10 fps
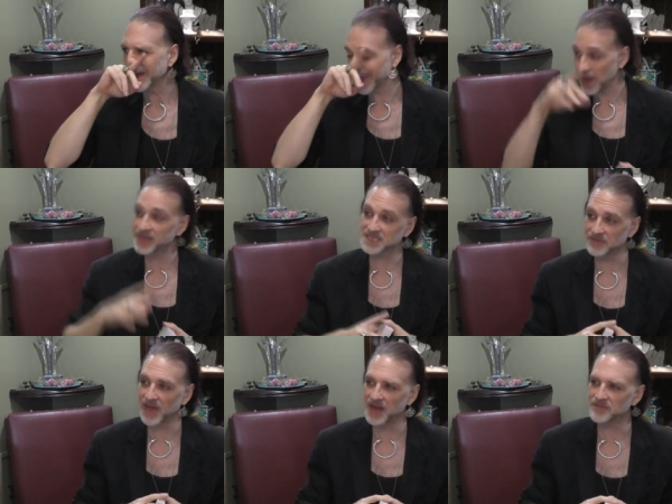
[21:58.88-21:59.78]
well, I guess
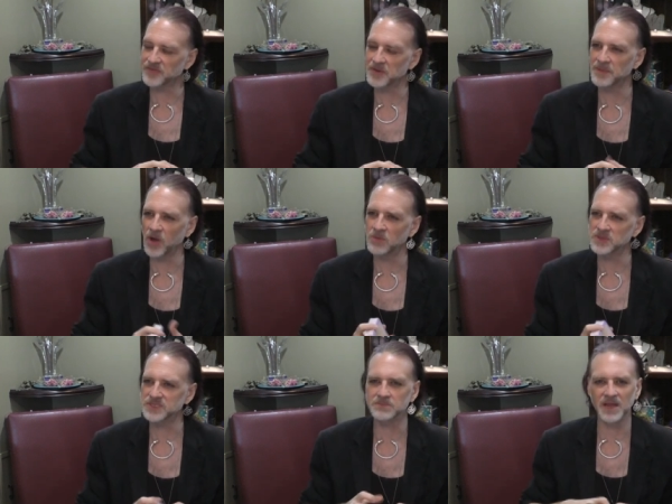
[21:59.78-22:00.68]
I've had it for a,
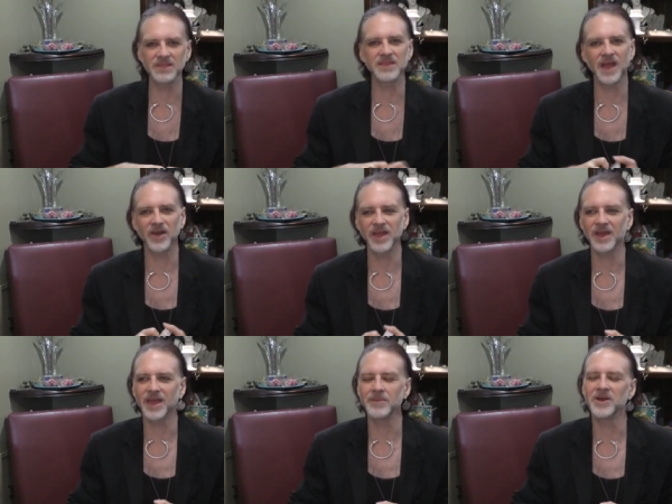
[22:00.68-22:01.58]
almost a month now.
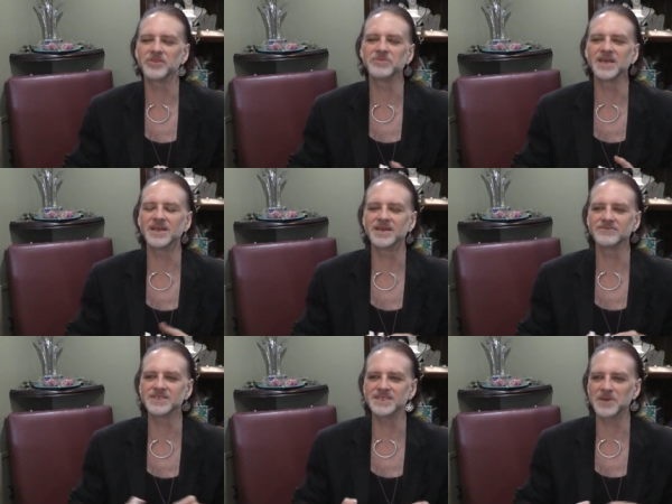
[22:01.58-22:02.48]
Yeah, it came out the beginning
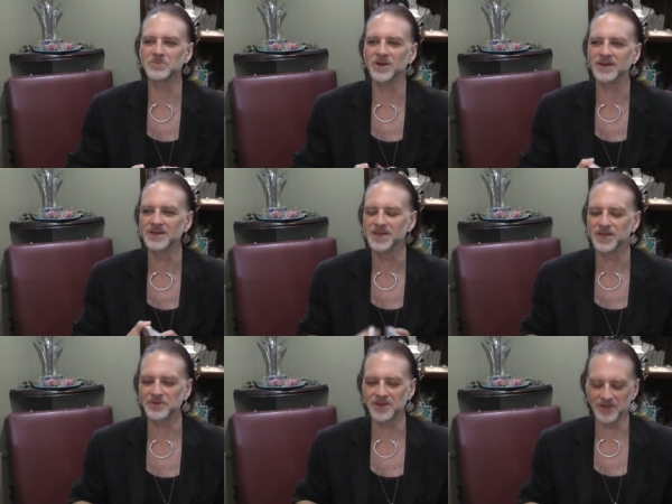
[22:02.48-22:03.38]
of December.
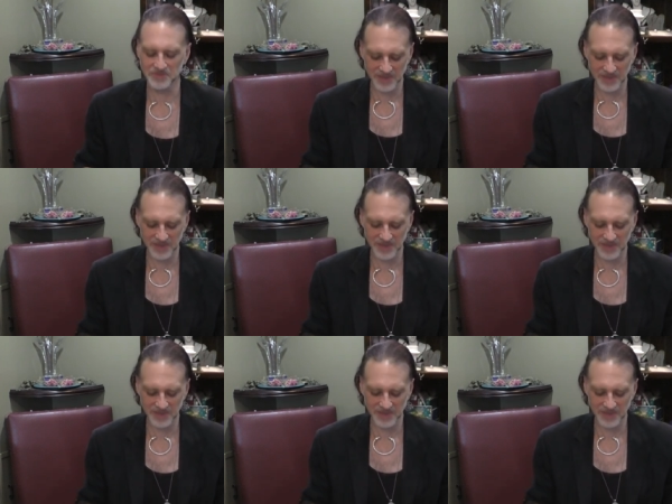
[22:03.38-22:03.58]
We are the